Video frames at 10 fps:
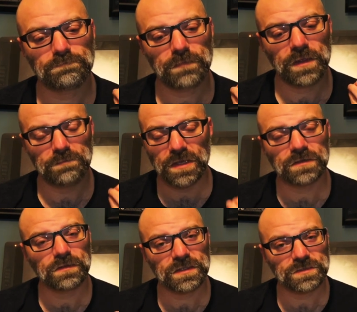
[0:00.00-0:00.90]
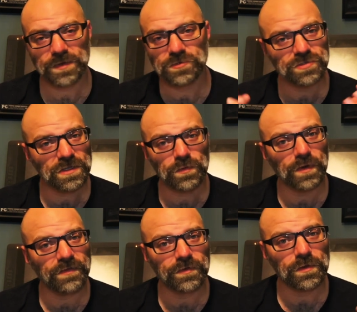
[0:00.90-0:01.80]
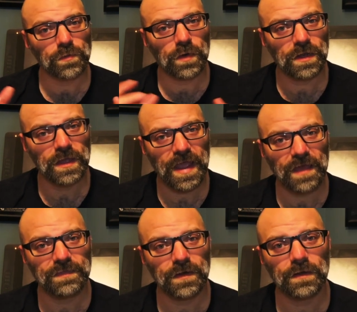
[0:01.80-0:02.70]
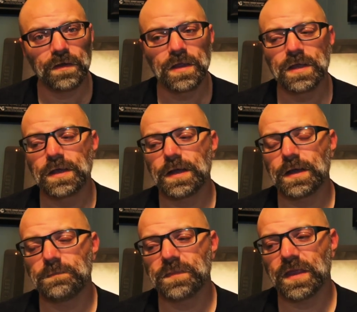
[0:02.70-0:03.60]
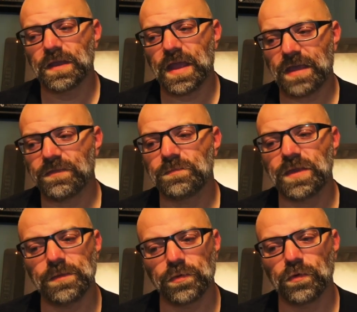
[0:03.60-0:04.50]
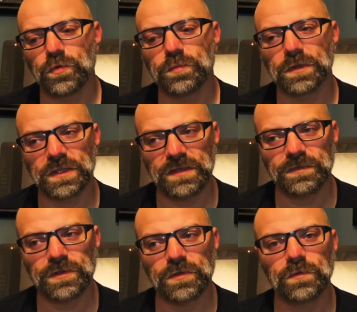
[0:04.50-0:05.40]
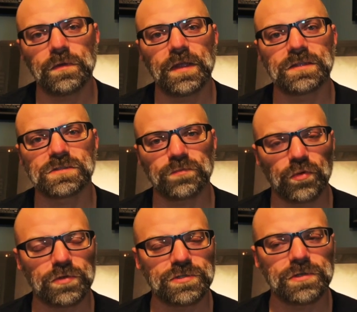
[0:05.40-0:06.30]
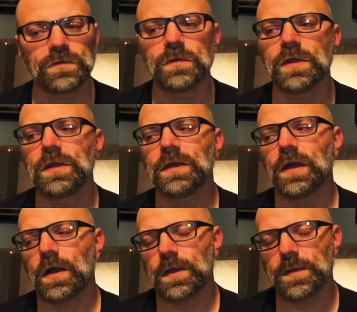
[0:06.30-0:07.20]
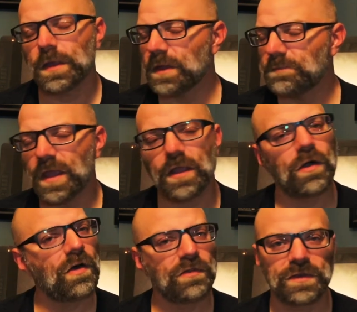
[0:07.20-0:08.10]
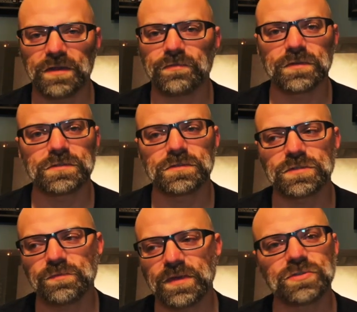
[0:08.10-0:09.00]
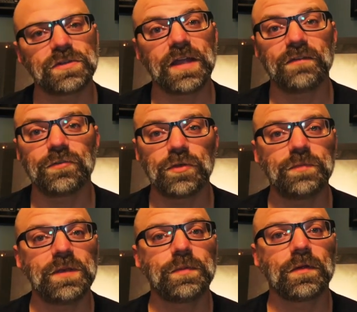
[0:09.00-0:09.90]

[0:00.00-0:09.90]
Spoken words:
mentally, spiritually, whatever you want to add there. And having people who believe in you and support you, it can make all the difference. So make sure you have good people